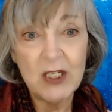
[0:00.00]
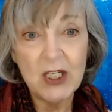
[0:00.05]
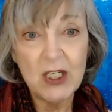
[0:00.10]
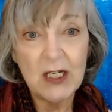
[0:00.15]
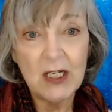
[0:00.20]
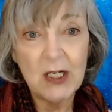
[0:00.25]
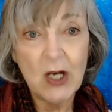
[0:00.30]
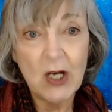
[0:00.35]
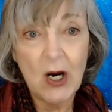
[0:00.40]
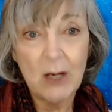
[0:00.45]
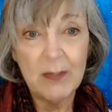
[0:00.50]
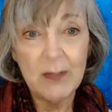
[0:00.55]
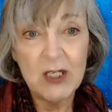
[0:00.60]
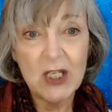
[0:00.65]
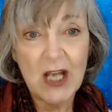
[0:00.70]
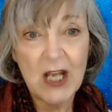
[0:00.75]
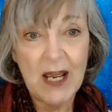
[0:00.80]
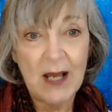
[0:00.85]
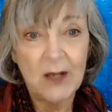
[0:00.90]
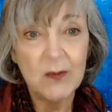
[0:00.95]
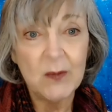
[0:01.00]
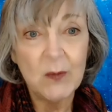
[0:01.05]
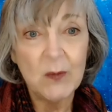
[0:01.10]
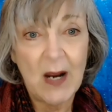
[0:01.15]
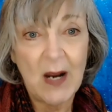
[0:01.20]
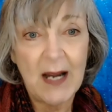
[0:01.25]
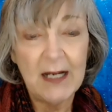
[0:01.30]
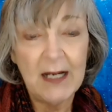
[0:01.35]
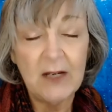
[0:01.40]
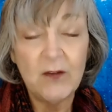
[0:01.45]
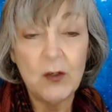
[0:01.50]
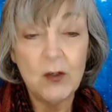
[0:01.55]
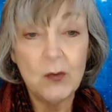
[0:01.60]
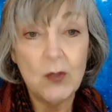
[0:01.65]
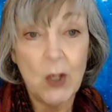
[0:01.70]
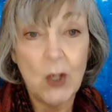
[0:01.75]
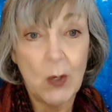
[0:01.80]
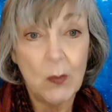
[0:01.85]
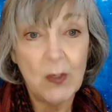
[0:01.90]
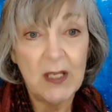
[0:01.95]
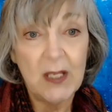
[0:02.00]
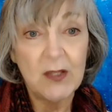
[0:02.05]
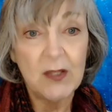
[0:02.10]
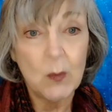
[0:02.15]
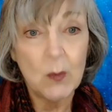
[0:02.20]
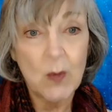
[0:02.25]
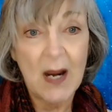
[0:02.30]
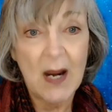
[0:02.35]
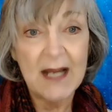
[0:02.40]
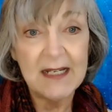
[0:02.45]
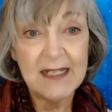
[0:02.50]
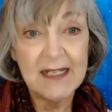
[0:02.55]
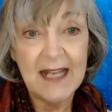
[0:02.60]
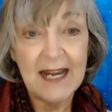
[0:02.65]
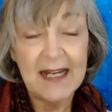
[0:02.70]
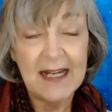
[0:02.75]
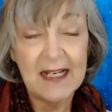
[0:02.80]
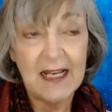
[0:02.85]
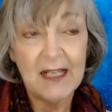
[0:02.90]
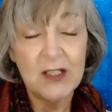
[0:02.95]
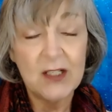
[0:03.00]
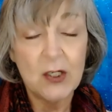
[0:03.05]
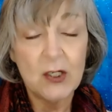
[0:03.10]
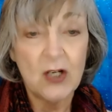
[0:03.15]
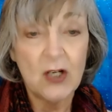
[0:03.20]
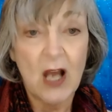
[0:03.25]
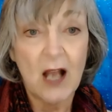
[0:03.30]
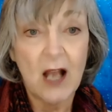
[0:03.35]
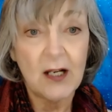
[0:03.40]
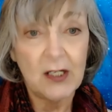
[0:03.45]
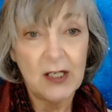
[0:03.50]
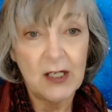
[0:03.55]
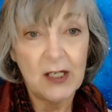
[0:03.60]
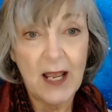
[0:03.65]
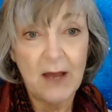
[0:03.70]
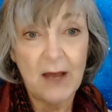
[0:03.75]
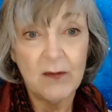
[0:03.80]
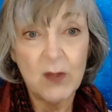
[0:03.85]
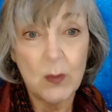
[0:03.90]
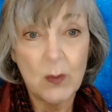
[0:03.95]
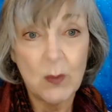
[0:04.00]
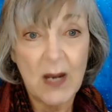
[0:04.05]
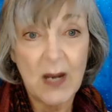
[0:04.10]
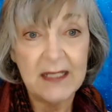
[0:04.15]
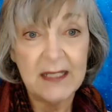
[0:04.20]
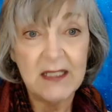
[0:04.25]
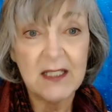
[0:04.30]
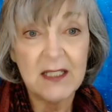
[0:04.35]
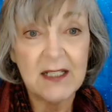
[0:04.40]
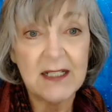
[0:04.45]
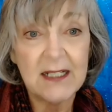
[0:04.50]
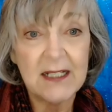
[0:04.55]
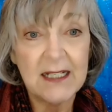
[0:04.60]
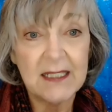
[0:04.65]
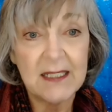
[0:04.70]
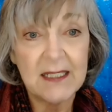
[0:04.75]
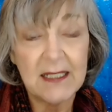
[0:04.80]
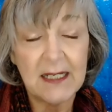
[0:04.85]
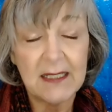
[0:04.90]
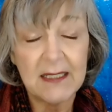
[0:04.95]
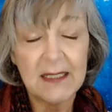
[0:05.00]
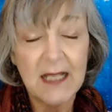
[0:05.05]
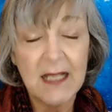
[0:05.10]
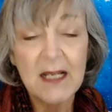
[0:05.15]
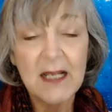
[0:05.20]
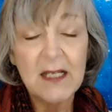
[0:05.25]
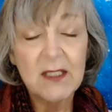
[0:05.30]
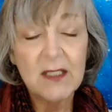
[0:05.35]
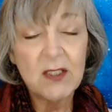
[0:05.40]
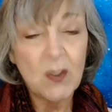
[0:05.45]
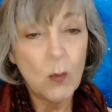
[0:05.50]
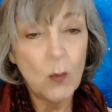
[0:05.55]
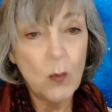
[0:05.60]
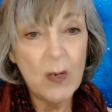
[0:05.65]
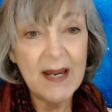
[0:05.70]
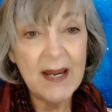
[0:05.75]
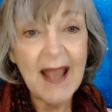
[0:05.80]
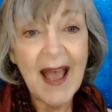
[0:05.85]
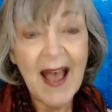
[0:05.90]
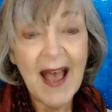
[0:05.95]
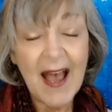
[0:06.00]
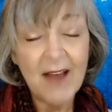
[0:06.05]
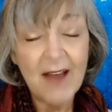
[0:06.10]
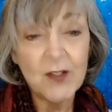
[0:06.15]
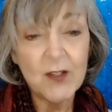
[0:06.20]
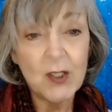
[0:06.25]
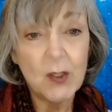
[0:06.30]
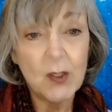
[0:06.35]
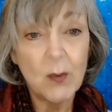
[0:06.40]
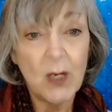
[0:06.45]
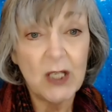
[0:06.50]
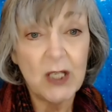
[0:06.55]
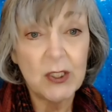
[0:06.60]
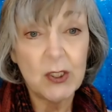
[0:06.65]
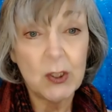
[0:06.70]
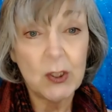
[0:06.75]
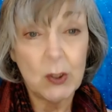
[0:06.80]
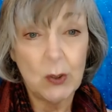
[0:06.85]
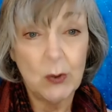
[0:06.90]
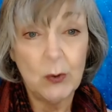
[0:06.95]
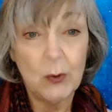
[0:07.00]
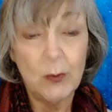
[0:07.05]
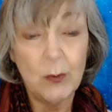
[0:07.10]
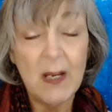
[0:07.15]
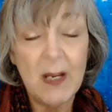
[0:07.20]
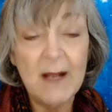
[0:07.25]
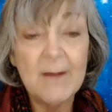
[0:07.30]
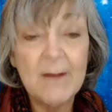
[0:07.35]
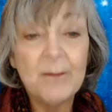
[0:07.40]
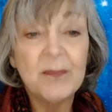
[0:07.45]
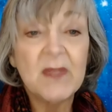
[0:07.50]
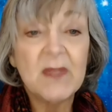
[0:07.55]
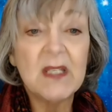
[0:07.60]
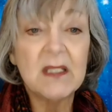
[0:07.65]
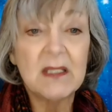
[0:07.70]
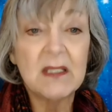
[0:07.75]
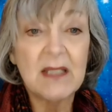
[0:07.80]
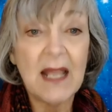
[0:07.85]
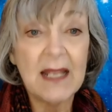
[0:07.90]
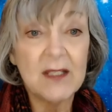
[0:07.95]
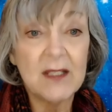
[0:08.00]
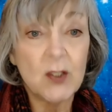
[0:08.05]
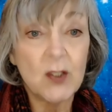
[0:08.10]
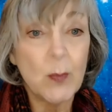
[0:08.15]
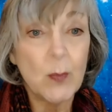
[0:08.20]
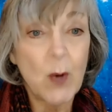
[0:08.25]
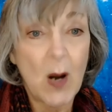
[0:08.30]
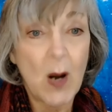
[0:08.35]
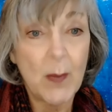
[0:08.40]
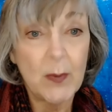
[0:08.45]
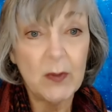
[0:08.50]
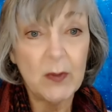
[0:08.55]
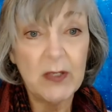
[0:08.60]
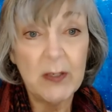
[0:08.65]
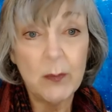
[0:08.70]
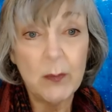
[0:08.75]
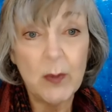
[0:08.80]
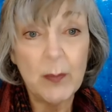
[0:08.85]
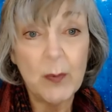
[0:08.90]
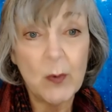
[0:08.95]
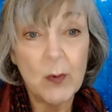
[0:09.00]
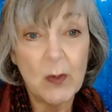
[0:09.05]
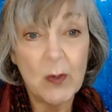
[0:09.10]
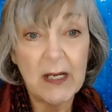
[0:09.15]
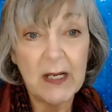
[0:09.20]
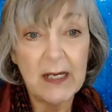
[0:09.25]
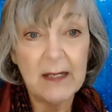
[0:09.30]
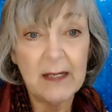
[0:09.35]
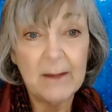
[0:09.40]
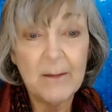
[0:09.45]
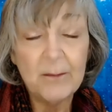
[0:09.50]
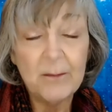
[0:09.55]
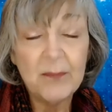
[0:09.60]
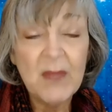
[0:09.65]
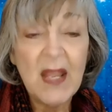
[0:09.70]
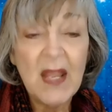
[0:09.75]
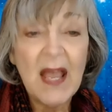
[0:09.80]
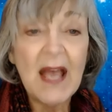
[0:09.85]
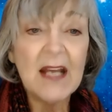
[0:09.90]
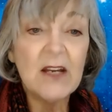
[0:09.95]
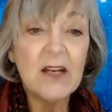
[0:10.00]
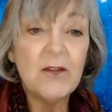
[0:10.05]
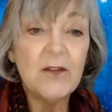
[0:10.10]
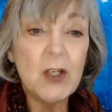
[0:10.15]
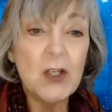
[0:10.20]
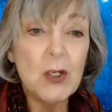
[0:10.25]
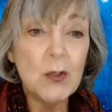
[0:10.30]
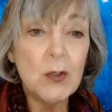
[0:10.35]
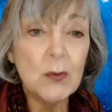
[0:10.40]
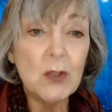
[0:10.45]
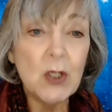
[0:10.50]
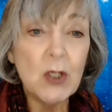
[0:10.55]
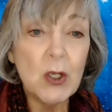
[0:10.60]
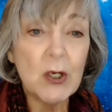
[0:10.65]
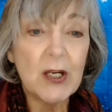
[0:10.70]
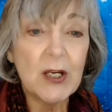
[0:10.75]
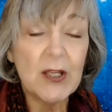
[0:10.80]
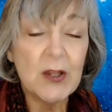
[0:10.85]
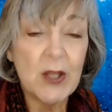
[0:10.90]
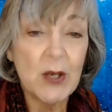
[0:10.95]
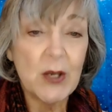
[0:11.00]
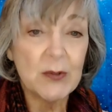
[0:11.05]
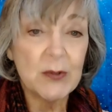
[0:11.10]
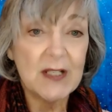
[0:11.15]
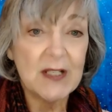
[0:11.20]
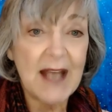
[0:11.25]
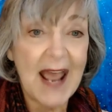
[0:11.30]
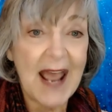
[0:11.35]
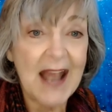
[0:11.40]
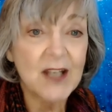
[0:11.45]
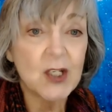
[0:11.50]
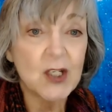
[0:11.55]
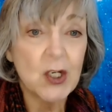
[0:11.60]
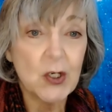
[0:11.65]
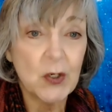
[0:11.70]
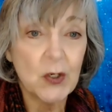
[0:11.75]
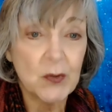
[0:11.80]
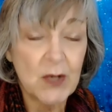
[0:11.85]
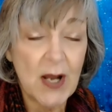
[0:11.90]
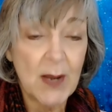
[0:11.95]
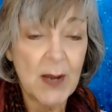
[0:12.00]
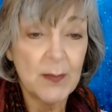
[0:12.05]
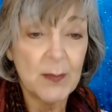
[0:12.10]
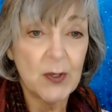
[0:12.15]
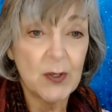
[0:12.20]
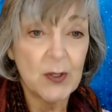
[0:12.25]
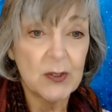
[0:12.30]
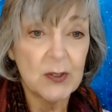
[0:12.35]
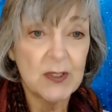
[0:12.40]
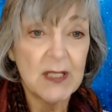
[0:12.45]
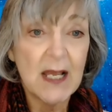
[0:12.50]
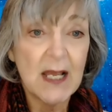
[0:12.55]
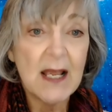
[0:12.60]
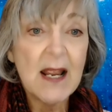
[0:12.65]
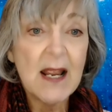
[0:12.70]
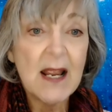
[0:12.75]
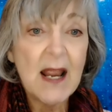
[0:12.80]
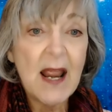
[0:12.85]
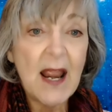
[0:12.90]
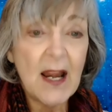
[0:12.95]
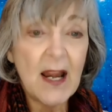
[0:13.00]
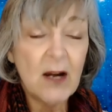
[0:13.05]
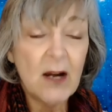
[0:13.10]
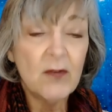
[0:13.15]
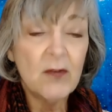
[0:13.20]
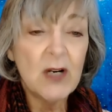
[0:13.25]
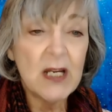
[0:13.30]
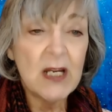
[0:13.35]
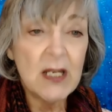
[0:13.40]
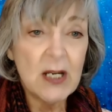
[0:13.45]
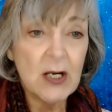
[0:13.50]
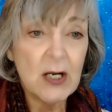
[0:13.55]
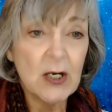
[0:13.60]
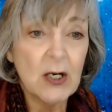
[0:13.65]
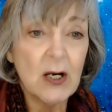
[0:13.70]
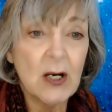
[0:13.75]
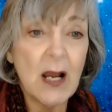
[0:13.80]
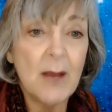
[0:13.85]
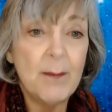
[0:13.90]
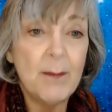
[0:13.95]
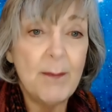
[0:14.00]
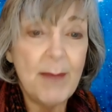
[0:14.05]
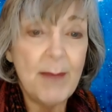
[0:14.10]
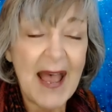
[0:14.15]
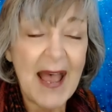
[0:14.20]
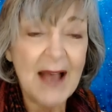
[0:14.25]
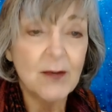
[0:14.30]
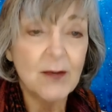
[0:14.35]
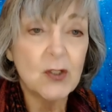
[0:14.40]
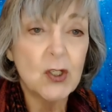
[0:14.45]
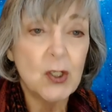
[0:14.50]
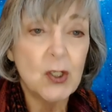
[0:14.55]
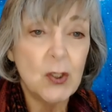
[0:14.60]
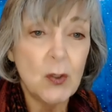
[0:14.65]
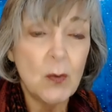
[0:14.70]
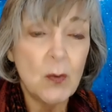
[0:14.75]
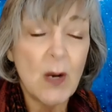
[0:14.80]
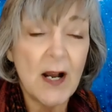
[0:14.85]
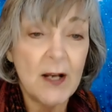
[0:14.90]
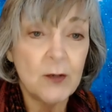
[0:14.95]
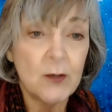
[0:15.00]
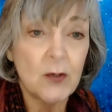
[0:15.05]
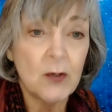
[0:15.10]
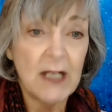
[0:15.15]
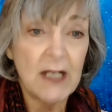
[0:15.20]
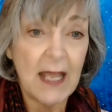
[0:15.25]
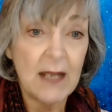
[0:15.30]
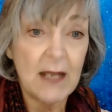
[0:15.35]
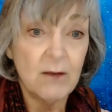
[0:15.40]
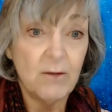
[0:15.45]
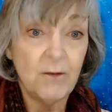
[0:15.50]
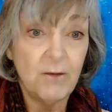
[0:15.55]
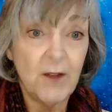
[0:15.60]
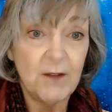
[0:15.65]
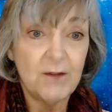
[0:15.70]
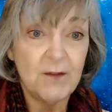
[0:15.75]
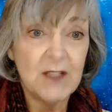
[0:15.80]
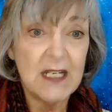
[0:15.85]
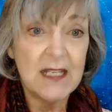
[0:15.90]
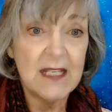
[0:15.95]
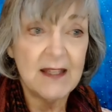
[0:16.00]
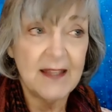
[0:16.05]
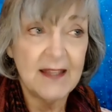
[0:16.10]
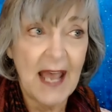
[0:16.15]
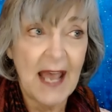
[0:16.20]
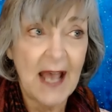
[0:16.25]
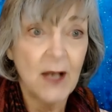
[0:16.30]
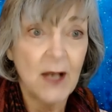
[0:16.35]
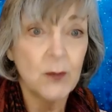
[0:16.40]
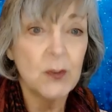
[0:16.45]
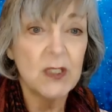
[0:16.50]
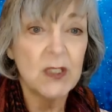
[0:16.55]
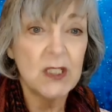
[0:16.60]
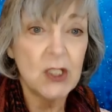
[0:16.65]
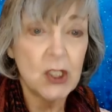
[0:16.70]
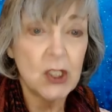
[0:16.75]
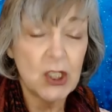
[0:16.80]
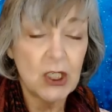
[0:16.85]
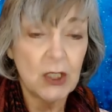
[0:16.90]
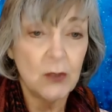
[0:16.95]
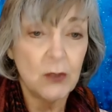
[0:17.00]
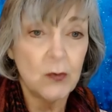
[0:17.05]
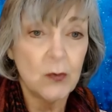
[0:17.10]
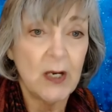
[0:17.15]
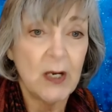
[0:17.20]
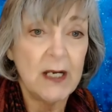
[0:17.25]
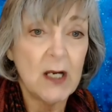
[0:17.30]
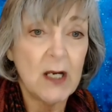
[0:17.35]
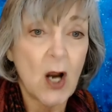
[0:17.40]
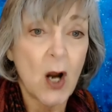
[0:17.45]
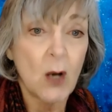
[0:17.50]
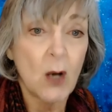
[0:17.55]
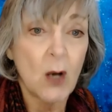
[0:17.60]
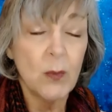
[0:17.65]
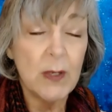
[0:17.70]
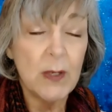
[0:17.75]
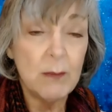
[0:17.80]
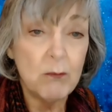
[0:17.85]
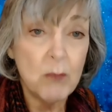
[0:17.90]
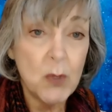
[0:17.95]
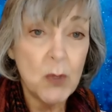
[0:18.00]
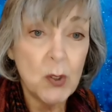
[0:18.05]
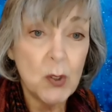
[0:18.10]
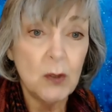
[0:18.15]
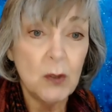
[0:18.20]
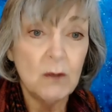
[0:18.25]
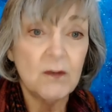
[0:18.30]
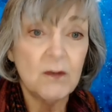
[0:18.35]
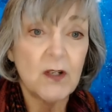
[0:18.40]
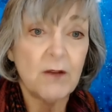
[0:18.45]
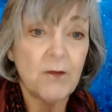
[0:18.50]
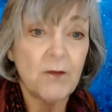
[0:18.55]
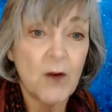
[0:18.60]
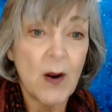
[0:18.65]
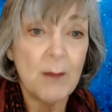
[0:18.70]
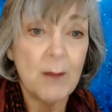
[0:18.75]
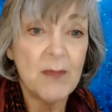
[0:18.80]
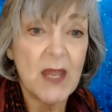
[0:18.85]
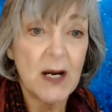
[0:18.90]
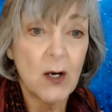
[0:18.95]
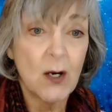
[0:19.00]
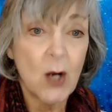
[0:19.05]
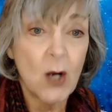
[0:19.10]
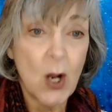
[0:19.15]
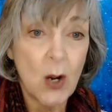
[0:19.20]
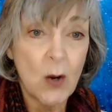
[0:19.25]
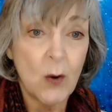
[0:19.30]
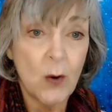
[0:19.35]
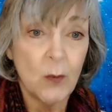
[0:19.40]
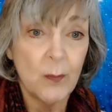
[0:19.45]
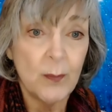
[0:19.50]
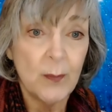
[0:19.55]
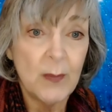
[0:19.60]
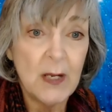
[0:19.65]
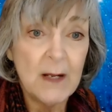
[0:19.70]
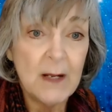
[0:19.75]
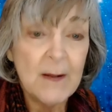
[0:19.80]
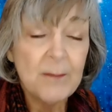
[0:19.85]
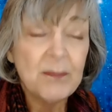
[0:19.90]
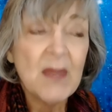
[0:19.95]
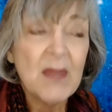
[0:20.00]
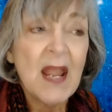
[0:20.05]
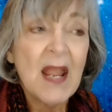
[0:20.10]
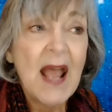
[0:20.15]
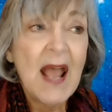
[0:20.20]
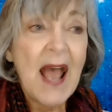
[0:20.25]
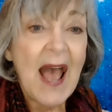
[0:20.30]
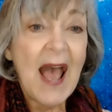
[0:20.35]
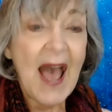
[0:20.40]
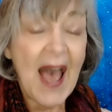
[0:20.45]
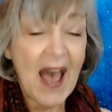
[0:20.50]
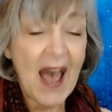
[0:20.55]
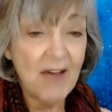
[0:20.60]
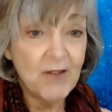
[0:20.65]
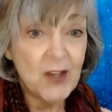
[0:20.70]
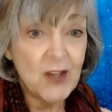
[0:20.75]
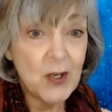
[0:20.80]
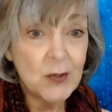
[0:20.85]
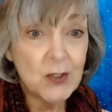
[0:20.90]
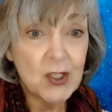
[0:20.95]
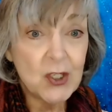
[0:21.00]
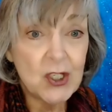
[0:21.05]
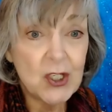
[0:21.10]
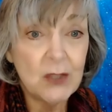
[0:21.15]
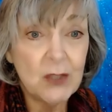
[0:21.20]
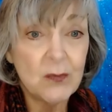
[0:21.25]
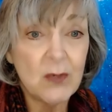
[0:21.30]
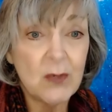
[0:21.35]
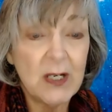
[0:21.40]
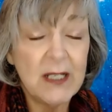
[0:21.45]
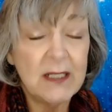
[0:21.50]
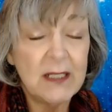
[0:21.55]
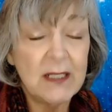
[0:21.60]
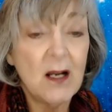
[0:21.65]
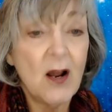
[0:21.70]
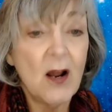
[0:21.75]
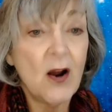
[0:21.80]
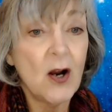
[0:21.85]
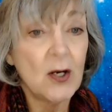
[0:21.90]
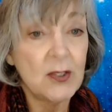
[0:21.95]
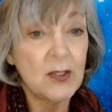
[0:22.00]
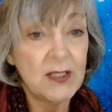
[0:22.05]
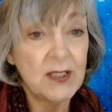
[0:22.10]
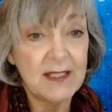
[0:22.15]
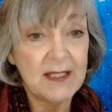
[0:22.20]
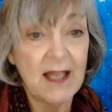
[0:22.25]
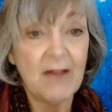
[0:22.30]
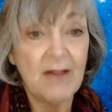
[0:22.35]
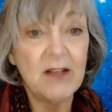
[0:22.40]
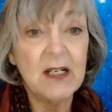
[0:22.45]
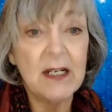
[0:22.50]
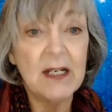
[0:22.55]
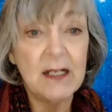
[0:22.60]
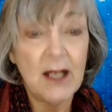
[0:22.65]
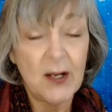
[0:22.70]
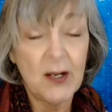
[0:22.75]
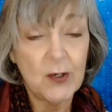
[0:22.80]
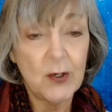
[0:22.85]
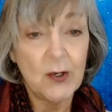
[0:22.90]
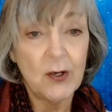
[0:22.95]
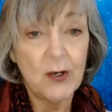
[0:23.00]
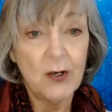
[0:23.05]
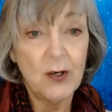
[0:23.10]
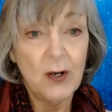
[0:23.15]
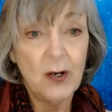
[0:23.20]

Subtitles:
in, garbage out, right? If you don't get the right data, you're not going to have the right statistics. So we have to assume the states are properly reporting. And if you look at those national numbers, every year about 250,000 children are removed from their home. Half of those children are 7 and under.